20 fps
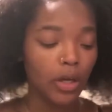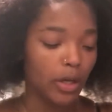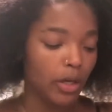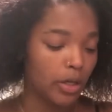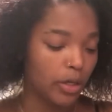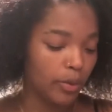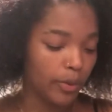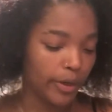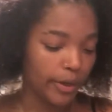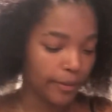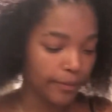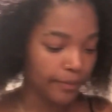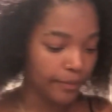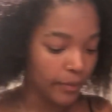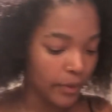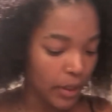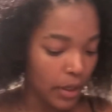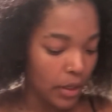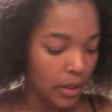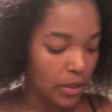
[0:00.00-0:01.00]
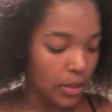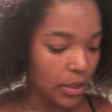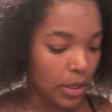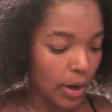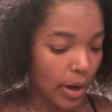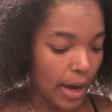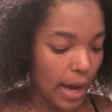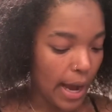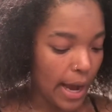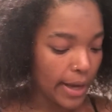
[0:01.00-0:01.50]
Anyway, so
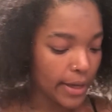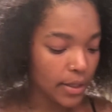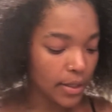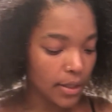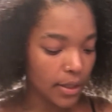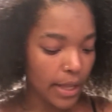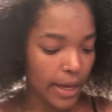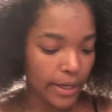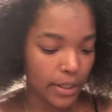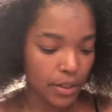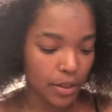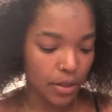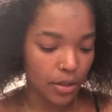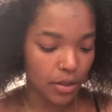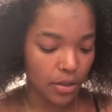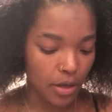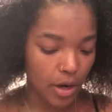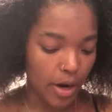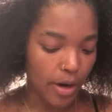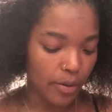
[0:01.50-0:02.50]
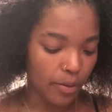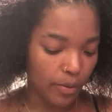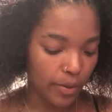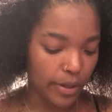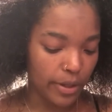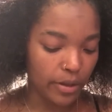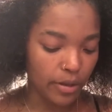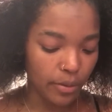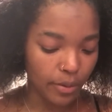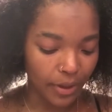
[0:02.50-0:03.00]
I like to start
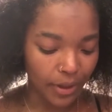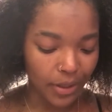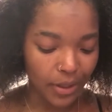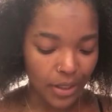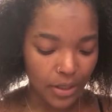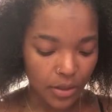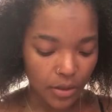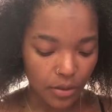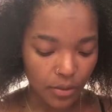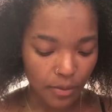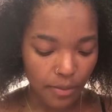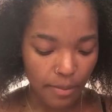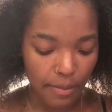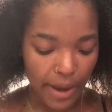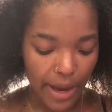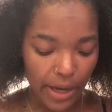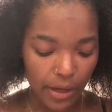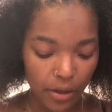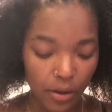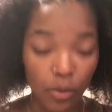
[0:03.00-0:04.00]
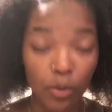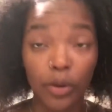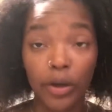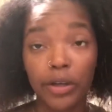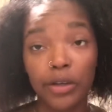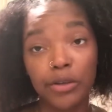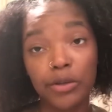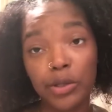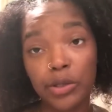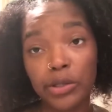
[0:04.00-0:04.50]
with, it really doesn't matter
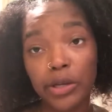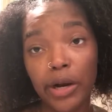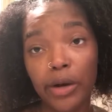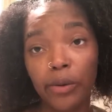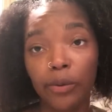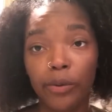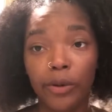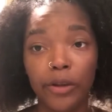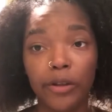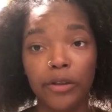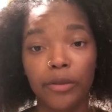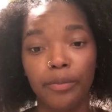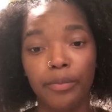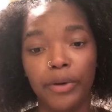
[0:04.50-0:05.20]
what you start with,